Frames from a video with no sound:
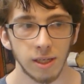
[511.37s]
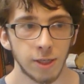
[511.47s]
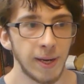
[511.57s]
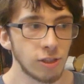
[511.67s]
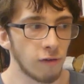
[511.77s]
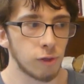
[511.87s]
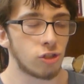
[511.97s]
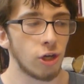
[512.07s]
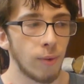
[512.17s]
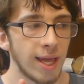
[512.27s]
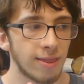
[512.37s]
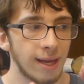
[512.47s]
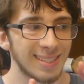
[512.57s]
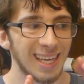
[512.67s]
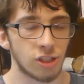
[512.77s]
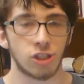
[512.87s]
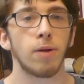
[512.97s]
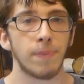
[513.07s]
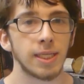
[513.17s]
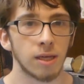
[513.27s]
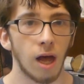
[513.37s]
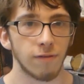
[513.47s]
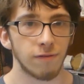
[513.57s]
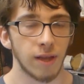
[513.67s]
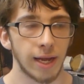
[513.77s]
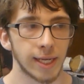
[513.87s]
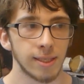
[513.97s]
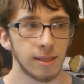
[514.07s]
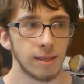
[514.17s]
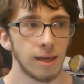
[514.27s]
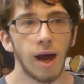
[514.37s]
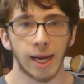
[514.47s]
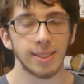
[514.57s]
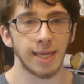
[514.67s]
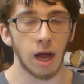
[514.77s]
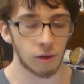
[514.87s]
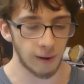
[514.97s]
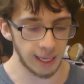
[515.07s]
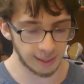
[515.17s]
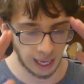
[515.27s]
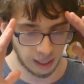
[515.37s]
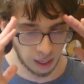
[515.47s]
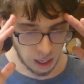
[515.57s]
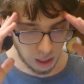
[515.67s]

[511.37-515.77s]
Dimitrov was doing things that should be tough, like against Alcaraz, that